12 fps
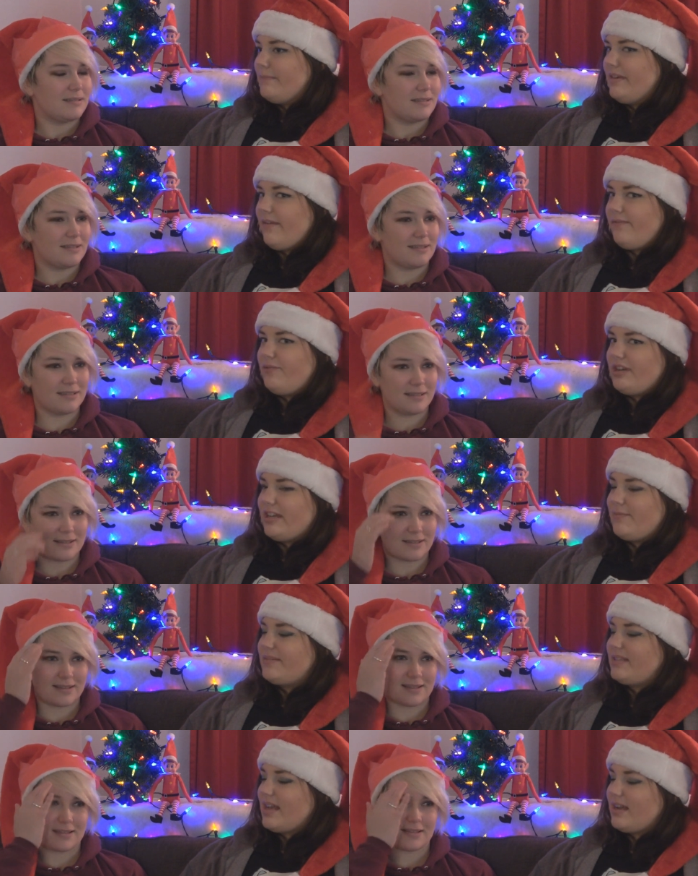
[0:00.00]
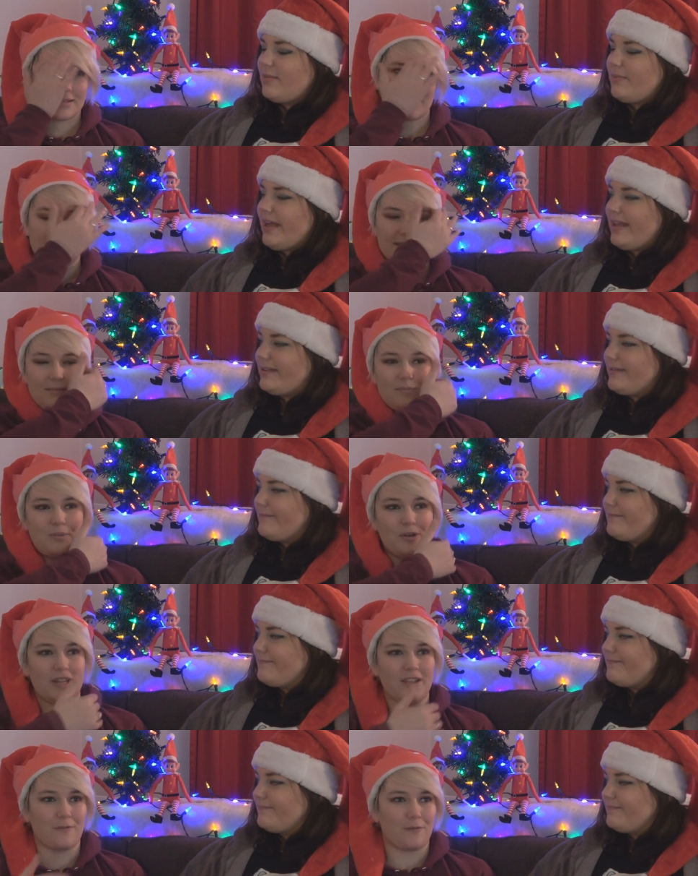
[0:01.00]
Speaker 1: be a freaking psychopath?
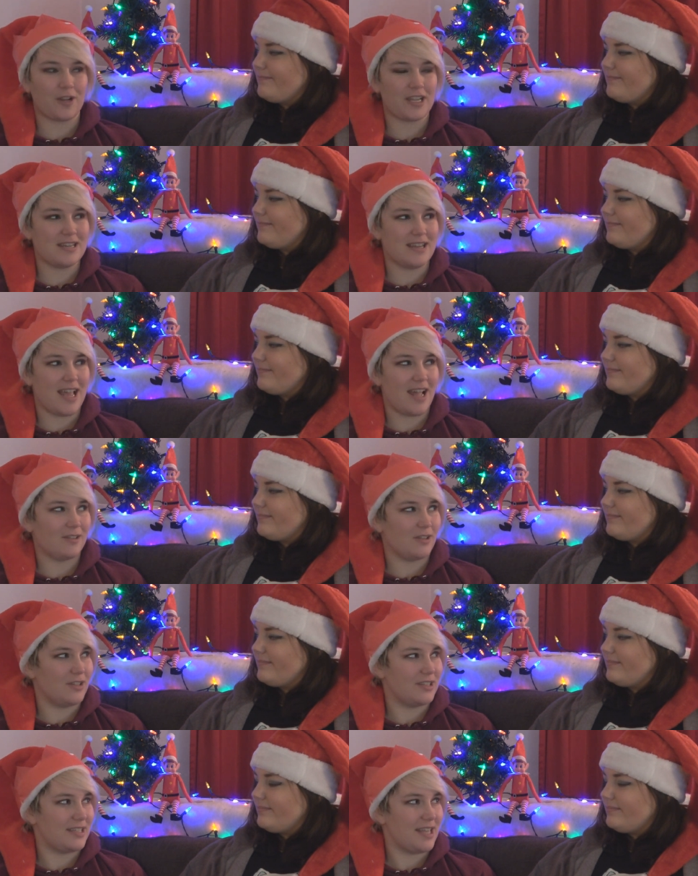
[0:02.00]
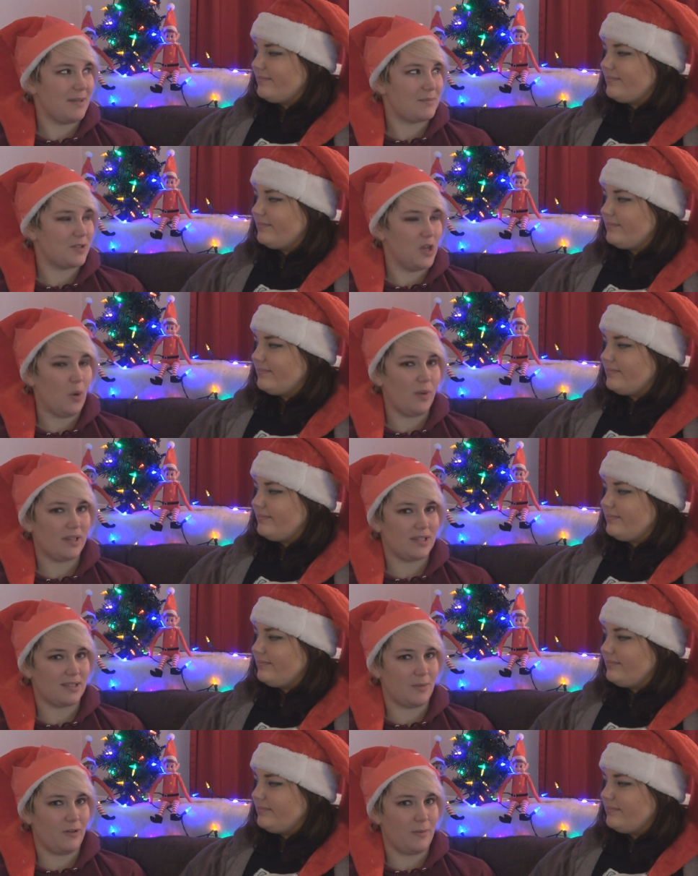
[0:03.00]
Putting your
Speaker 2: freaking nail on the steps, knowing
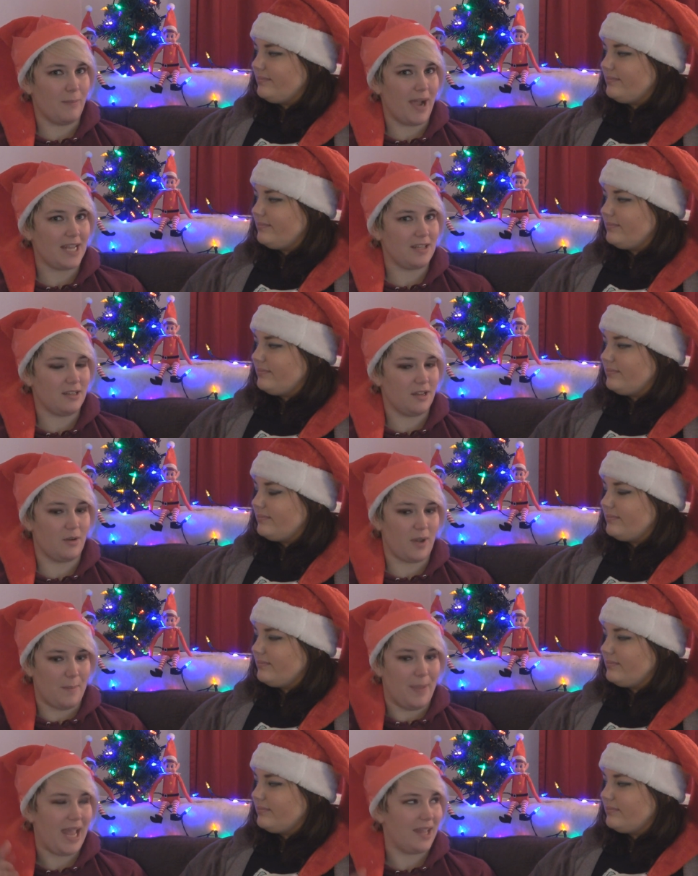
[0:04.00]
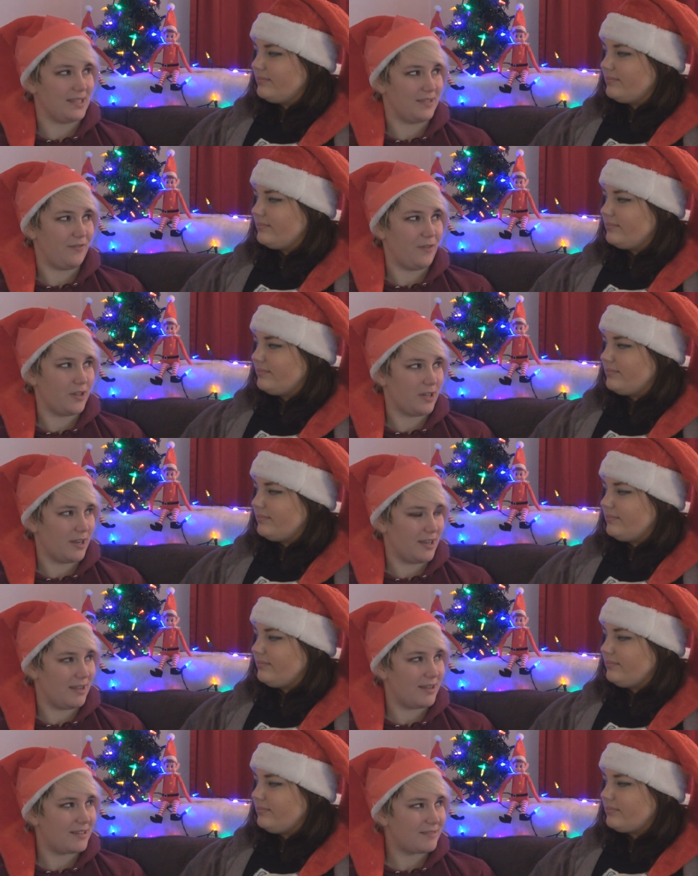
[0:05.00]
that someone might, you know, impale his foot on
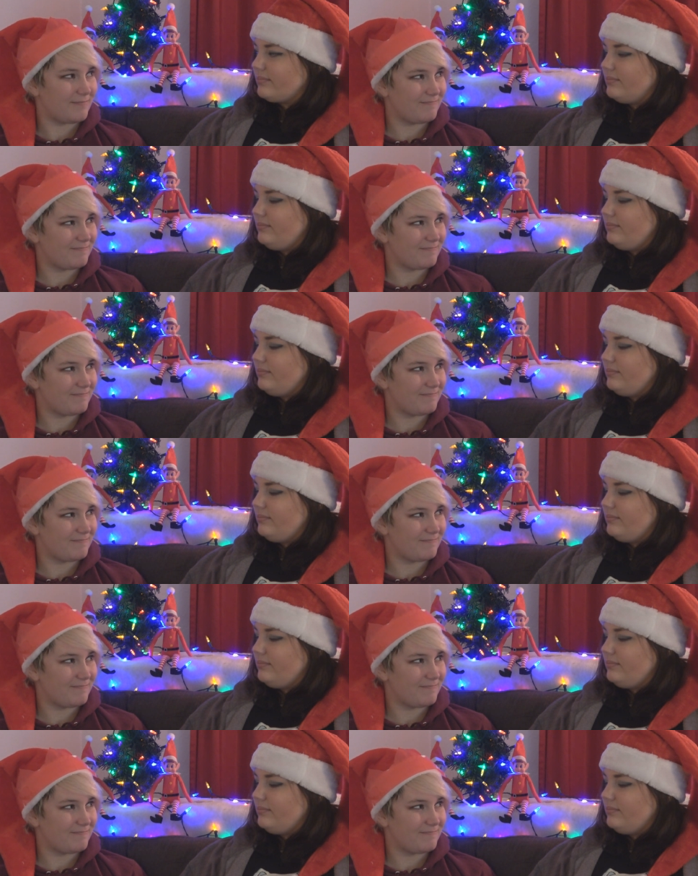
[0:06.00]
it.